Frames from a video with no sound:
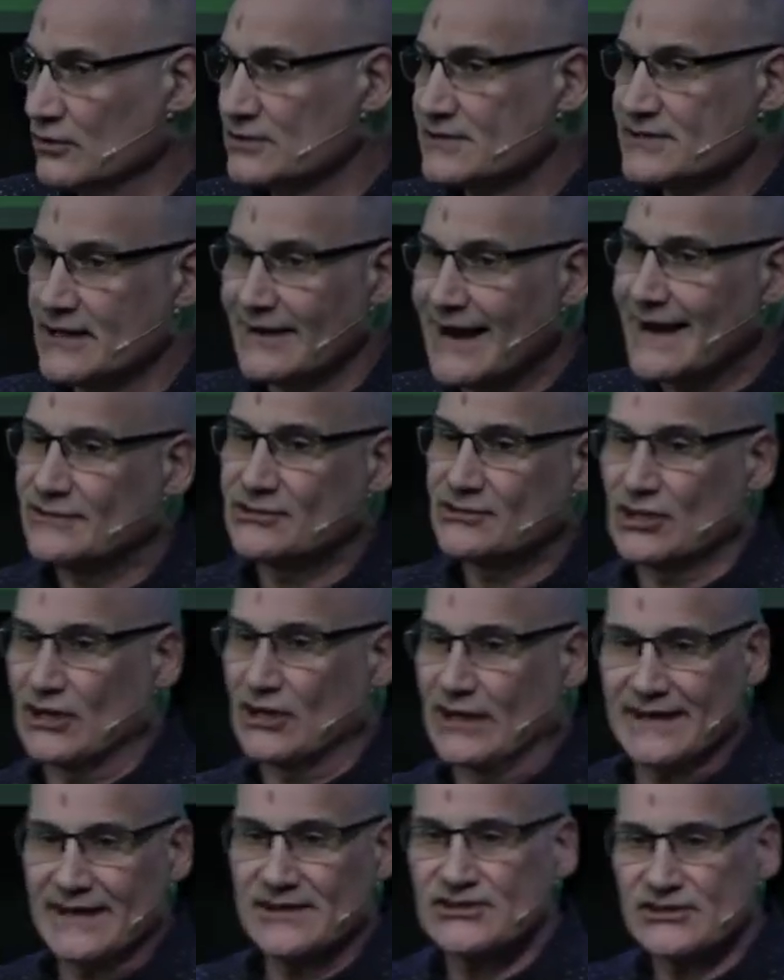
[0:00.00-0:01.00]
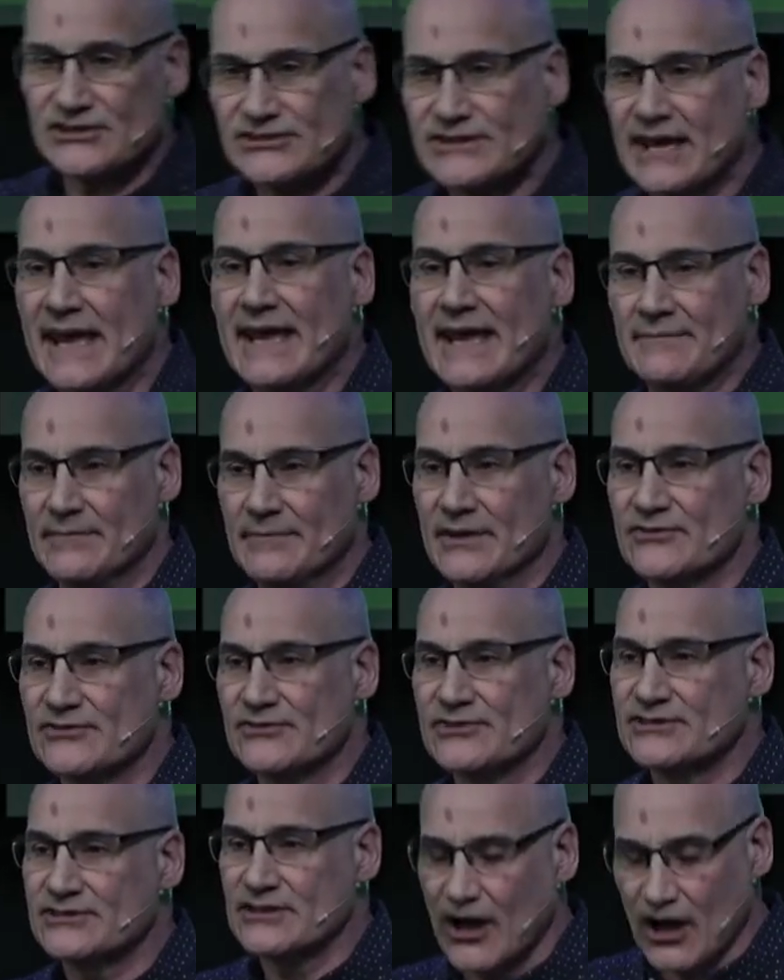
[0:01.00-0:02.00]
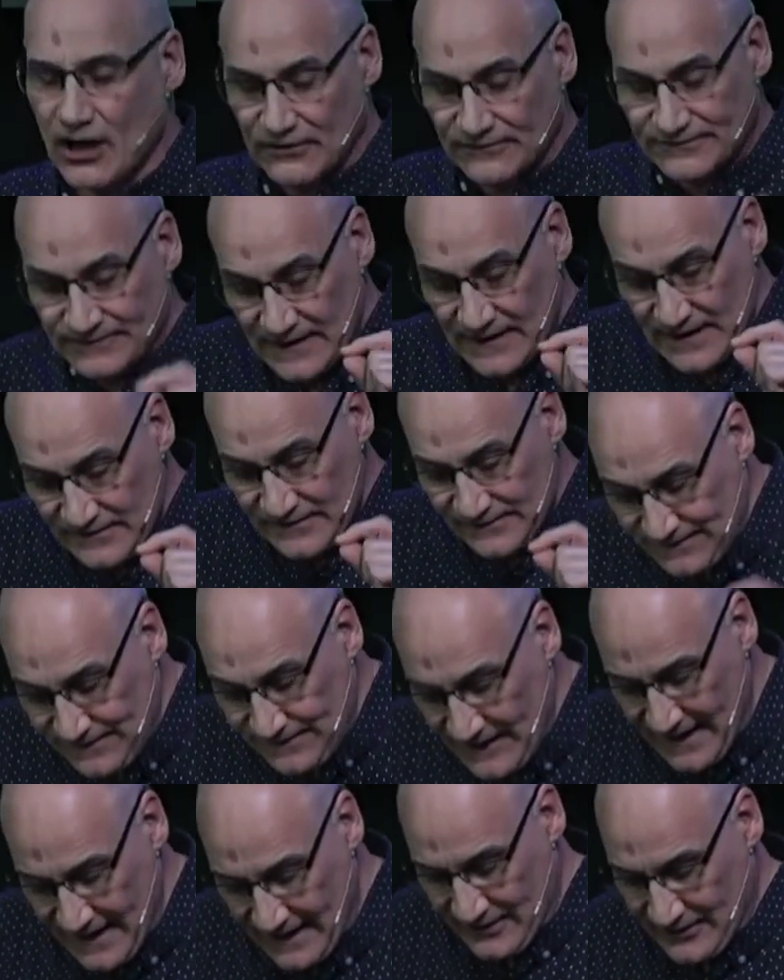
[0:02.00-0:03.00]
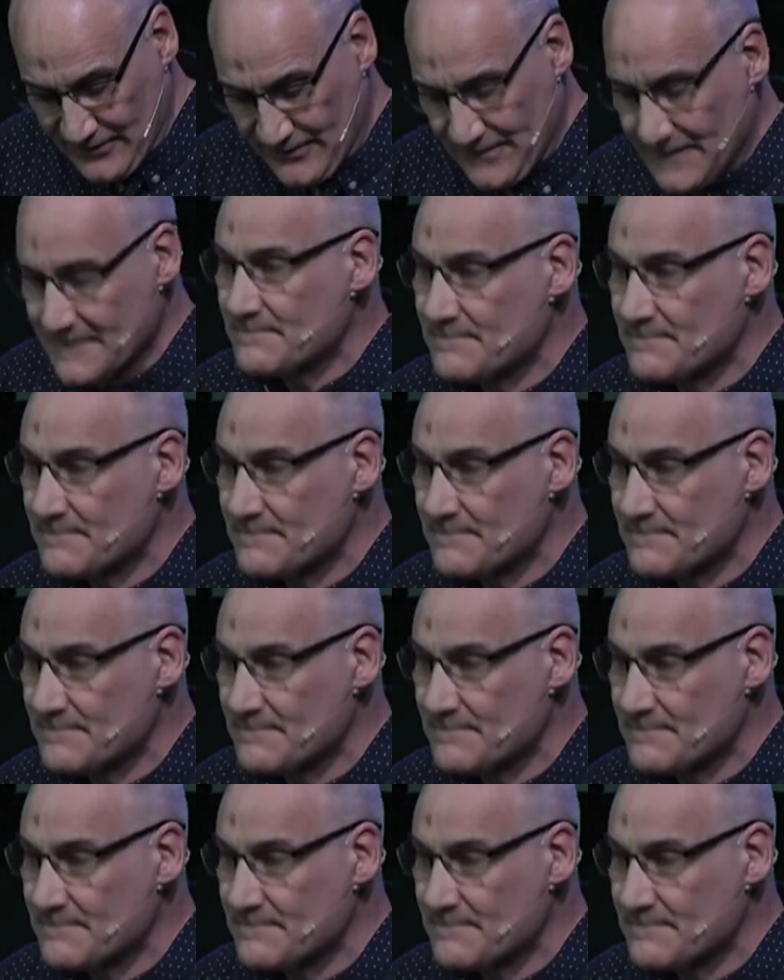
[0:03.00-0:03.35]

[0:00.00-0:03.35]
are actually statements of faith